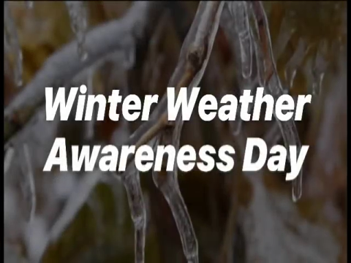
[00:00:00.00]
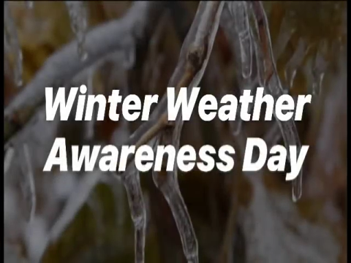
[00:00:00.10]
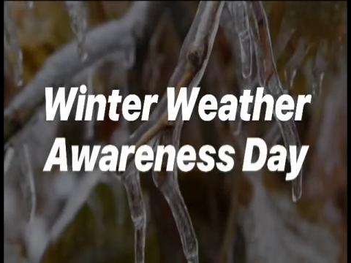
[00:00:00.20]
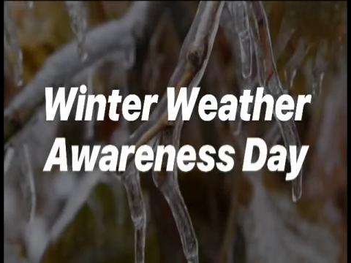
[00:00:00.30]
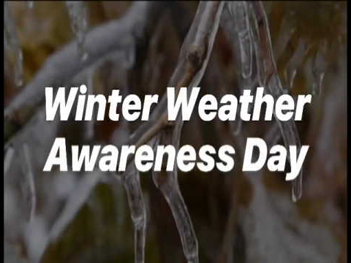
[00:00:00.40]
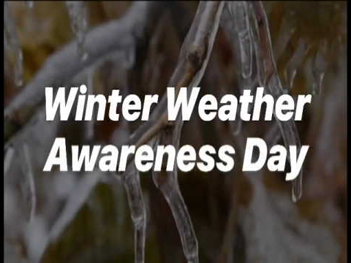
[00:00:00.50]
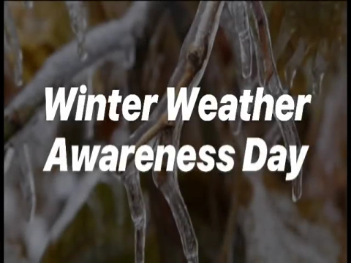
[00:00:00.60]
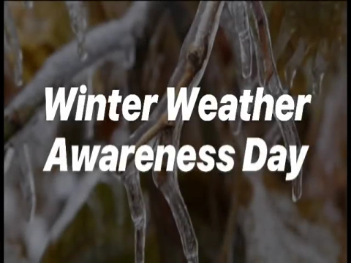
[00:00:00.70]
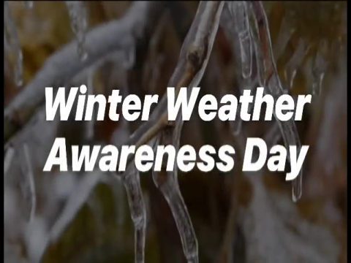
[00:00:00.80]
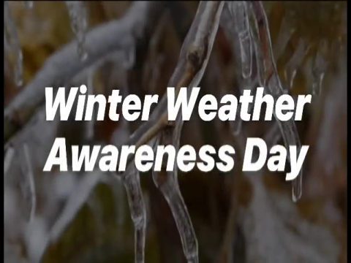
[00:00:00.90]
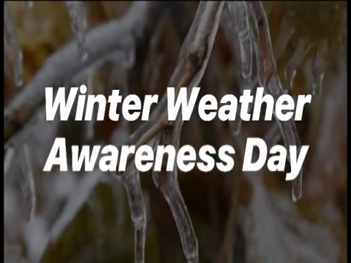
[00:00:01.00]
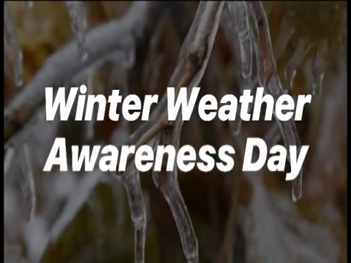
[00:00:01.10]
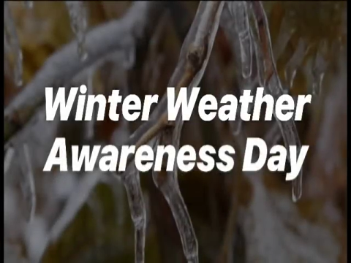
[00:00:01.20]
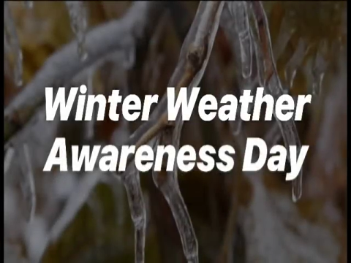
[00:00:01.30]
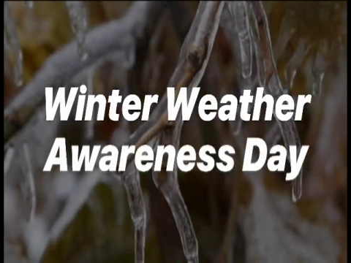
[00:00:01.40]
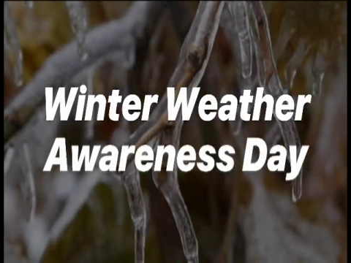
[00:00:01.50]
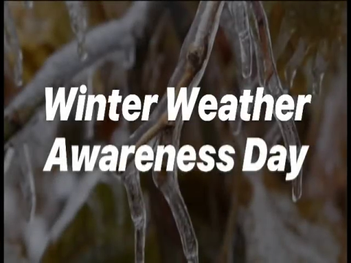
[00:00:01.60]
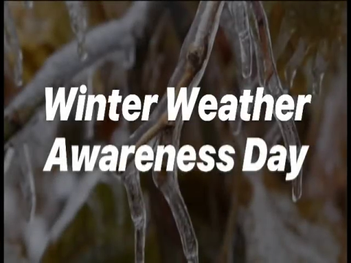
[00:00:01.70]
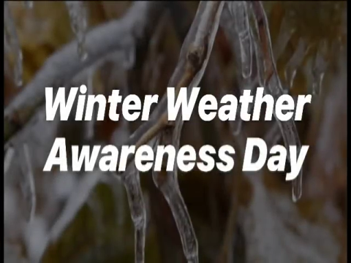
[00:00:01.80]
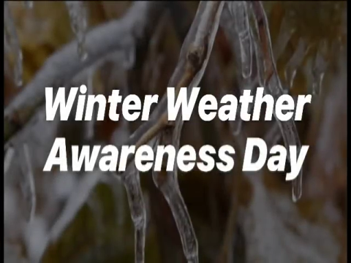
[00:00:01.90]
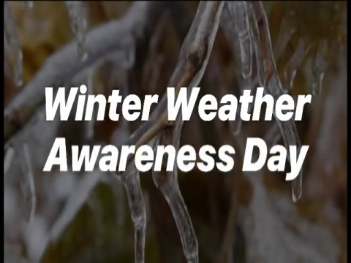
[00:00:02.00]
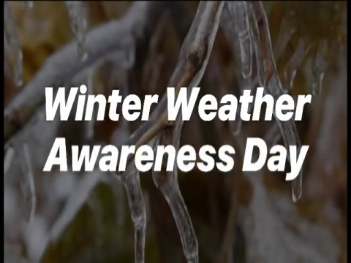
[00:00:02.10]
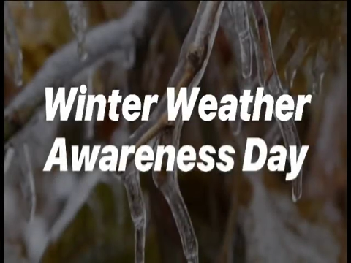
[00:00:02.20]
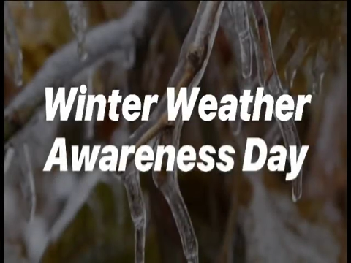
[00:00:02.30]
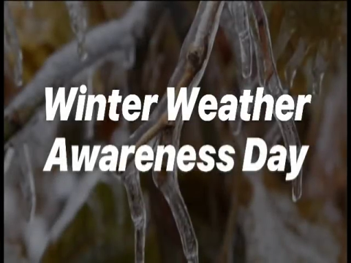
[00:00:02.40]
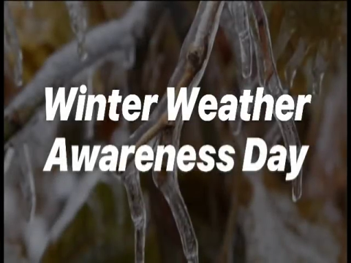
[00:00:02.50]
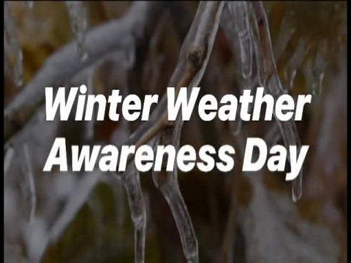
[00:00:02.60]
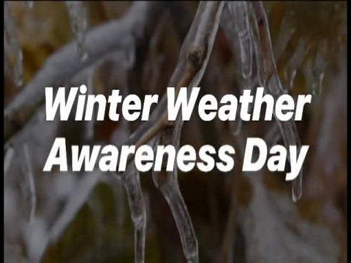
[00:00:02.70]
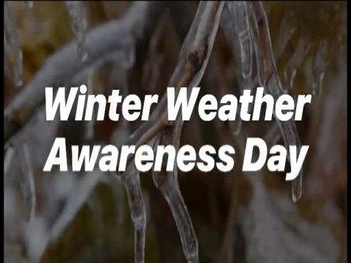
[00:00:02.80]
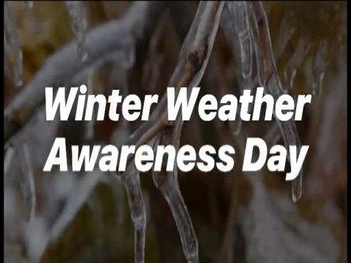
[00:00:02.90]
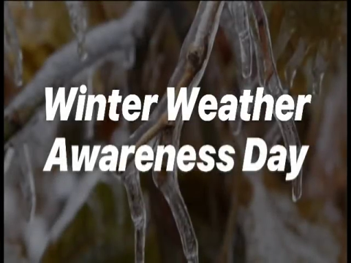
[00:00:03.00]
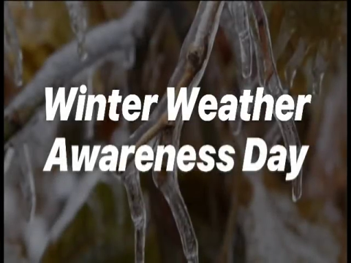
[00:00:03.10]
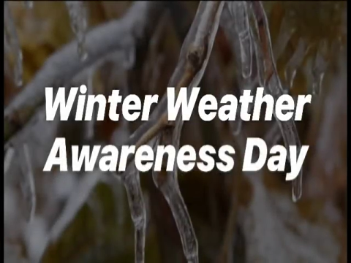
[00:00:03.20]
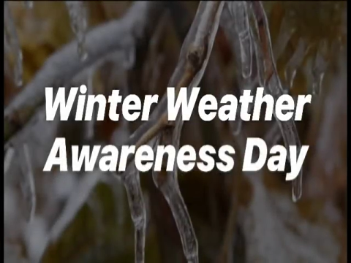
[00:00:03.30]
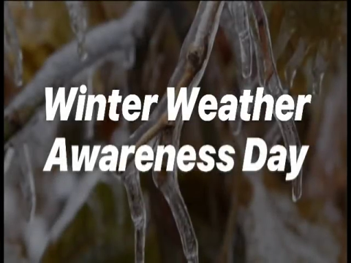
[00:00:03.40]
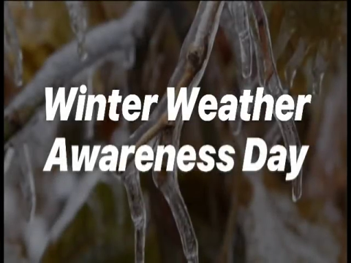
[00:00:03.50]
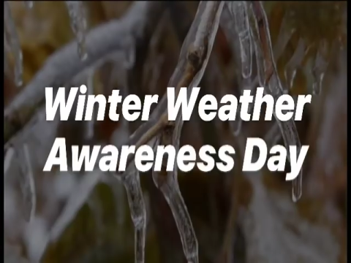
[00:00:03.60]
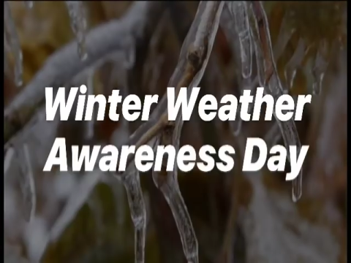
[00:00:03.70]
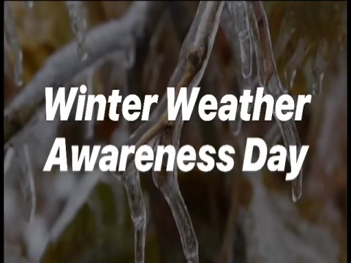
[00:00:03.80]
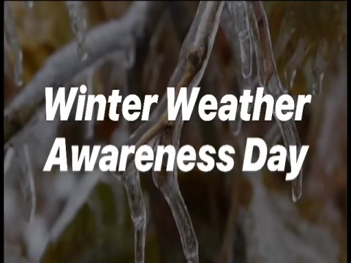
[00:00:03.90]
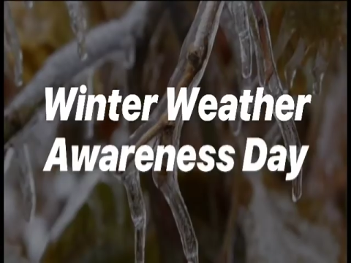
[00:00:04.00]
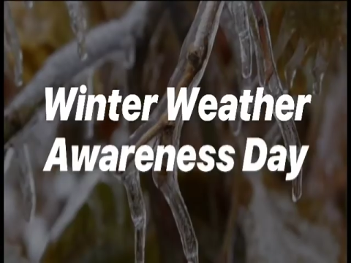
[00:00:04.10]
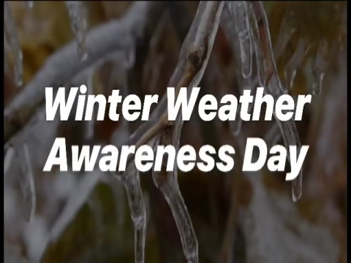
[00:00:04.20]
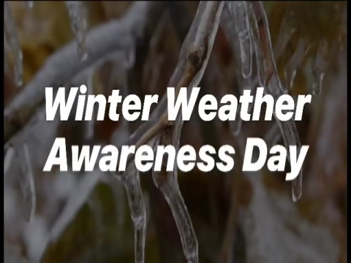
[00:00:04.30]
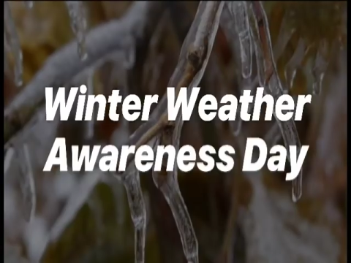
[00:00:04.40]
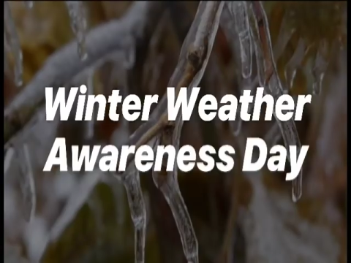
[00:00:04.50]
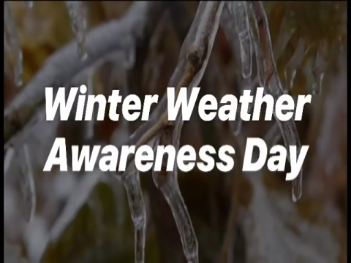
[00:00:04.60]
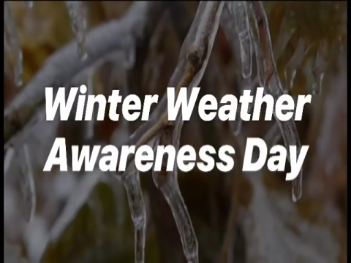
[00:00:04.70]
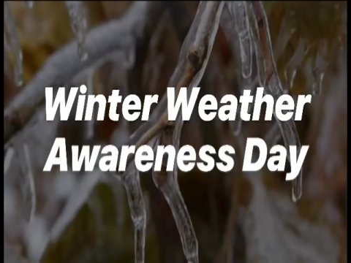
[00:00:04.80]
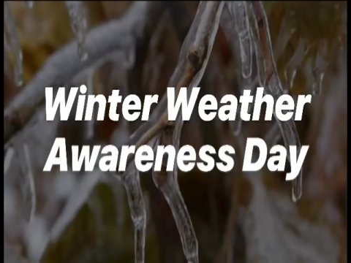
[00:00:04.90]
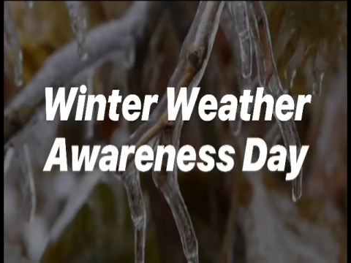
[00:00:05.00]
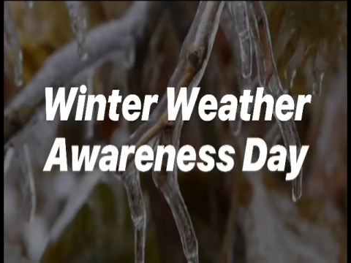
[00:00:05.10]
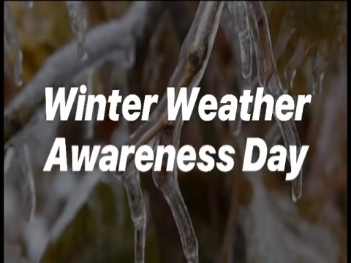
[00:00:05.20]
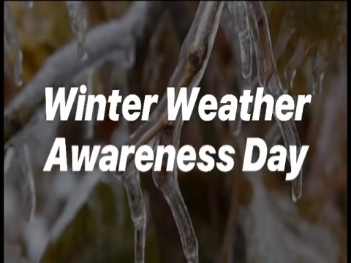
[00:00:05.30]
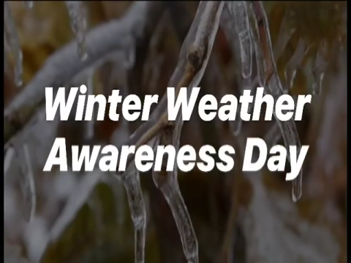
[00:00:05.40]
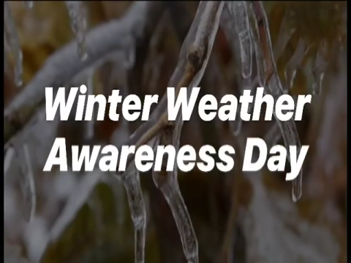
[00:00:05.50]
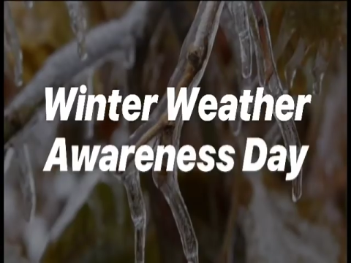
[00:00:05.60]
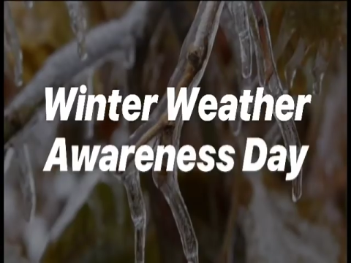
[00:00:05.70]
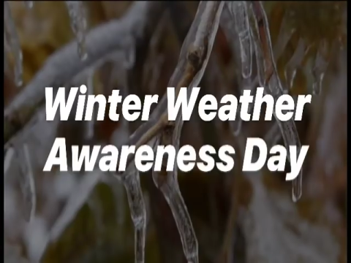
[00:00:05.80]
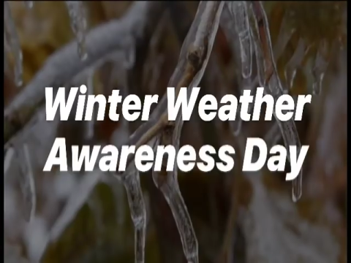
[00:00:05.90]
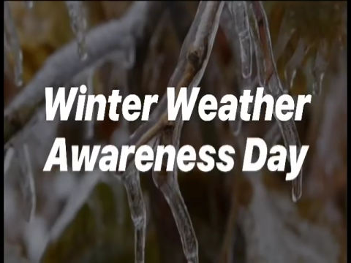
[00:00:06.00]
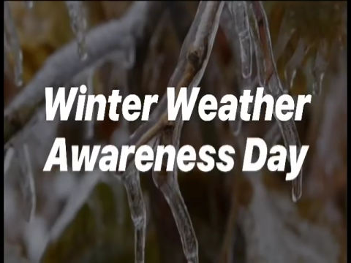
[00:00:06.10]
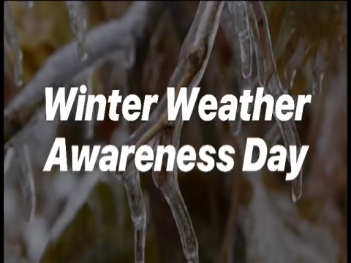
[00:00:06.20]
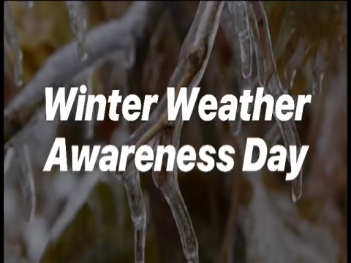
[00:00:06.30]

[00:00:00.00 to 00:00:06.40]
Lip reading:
[unreadable: no face in view]